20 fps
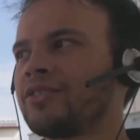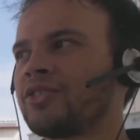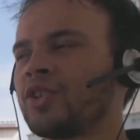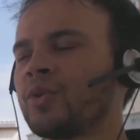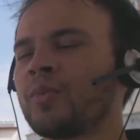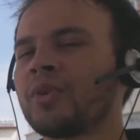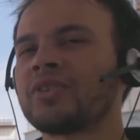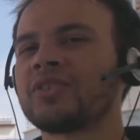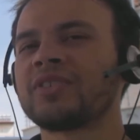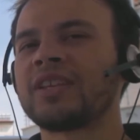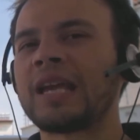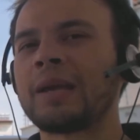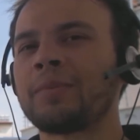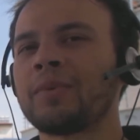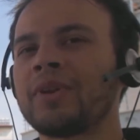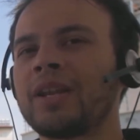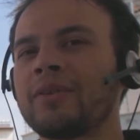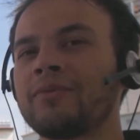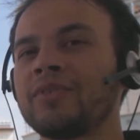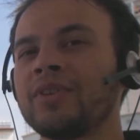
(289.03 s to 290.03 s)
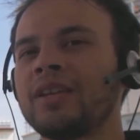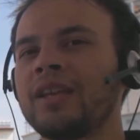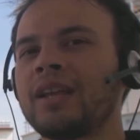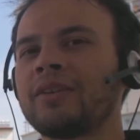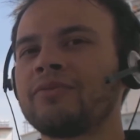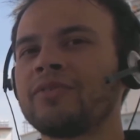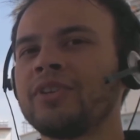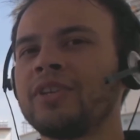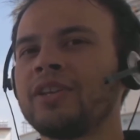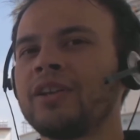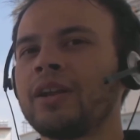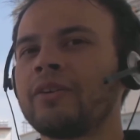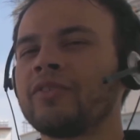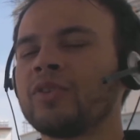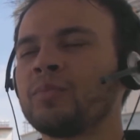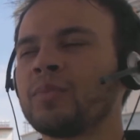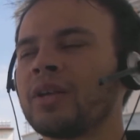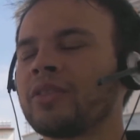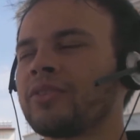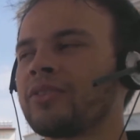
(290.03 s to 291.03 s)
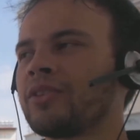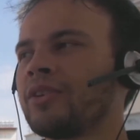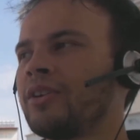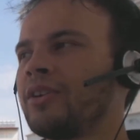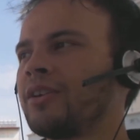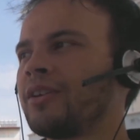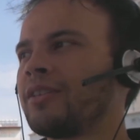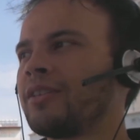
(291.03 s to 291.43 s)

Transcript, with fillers: So much has happened every every year, every month,